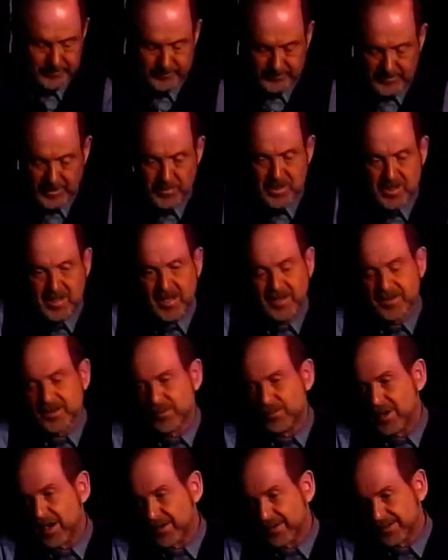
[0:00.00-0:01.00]
Let me tell you about
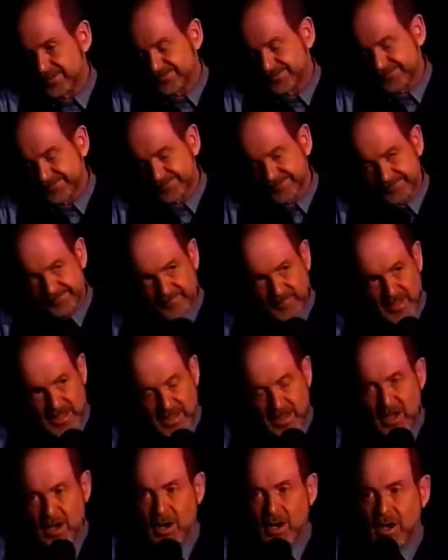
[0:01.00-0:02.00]
it.
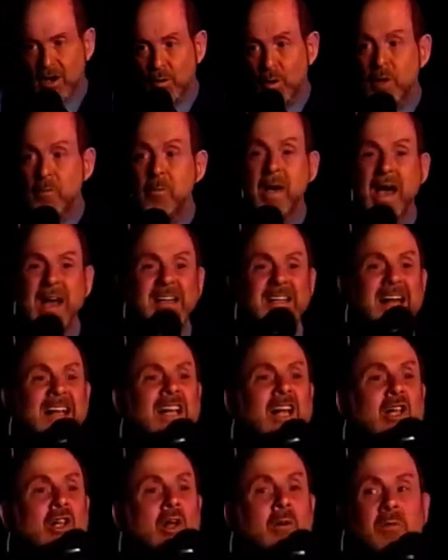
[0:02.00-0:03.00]
We met at
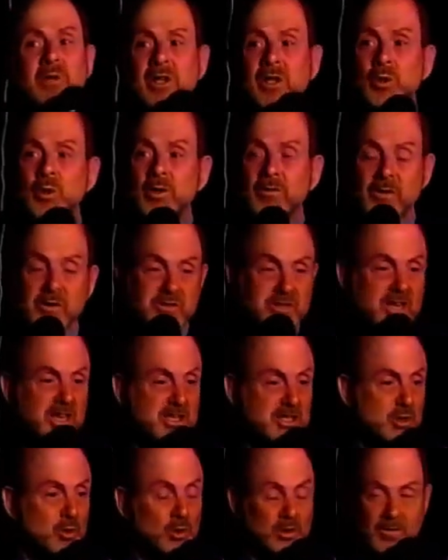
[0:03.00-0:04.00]
Columbia University
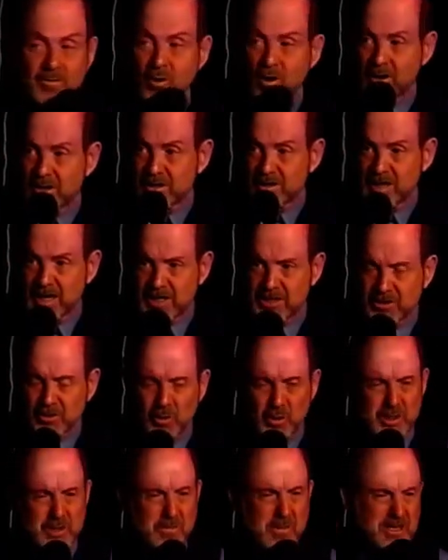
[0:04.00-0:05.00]
School of Architecture, and it
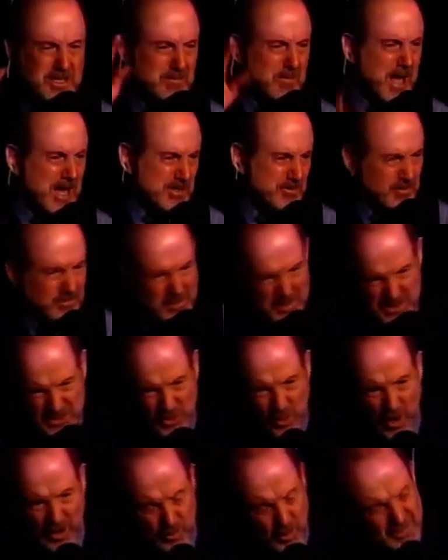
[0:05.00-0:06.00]
was a mismatch from the
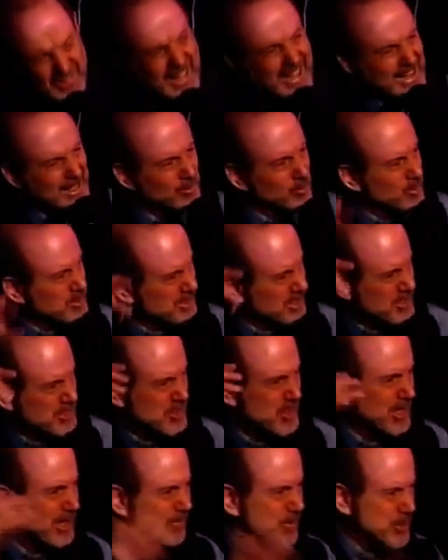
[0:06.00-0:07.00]
start. What the hell was the
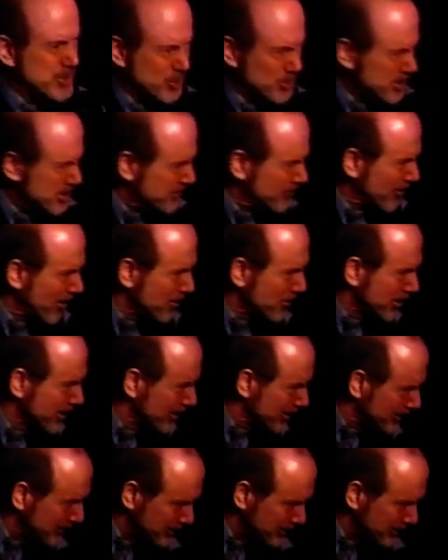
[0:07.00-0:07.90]
son of a Jewish furrier